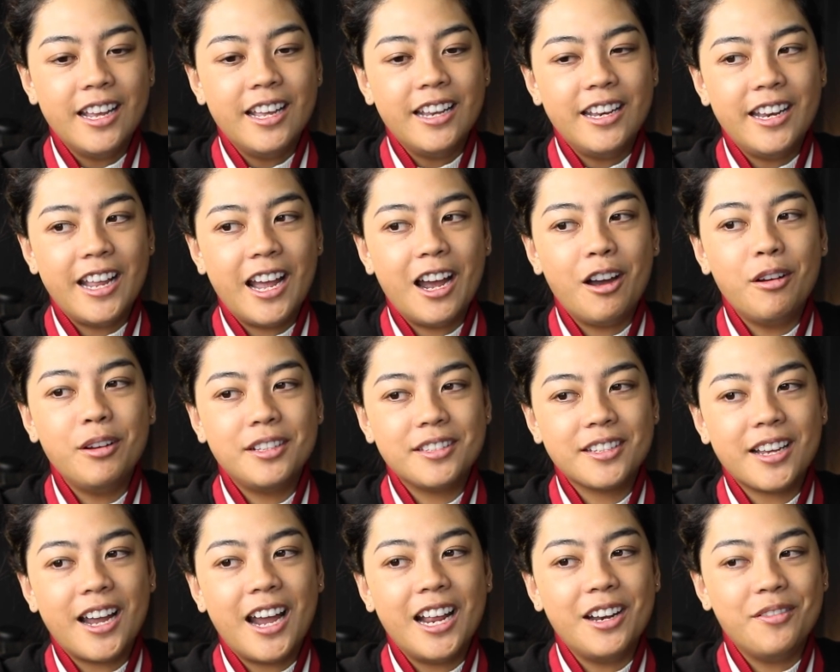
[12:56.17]
Now
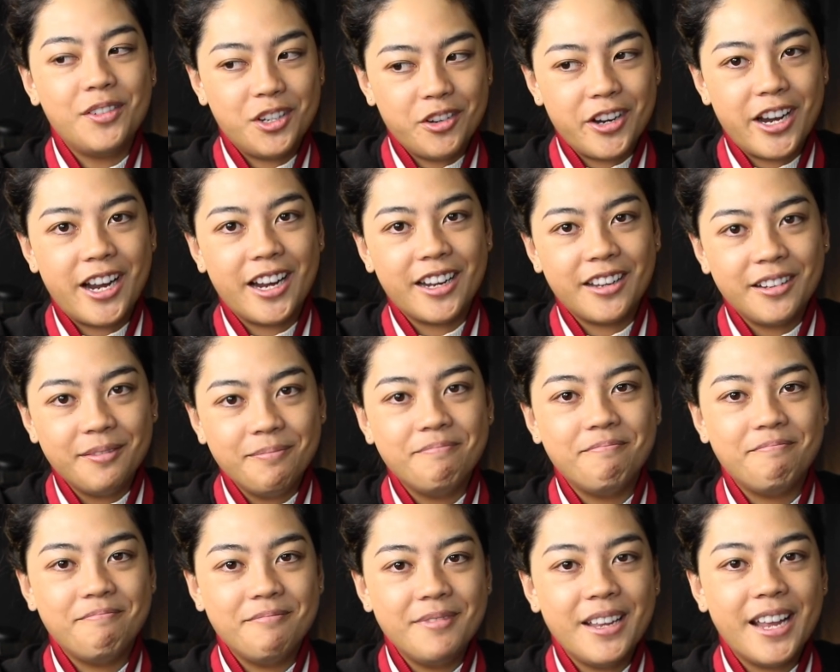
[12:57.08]
it's kind of a drag.
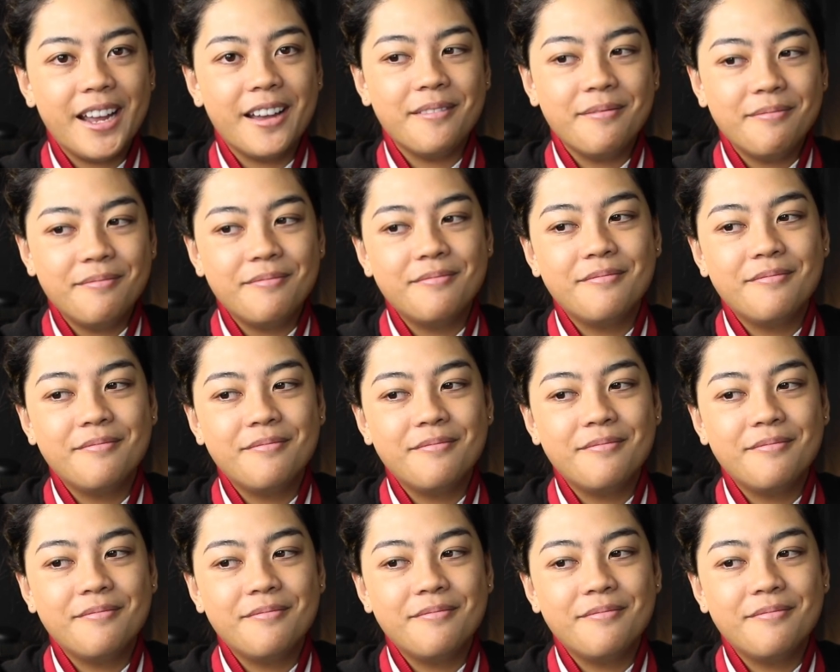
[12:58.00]
Yeah.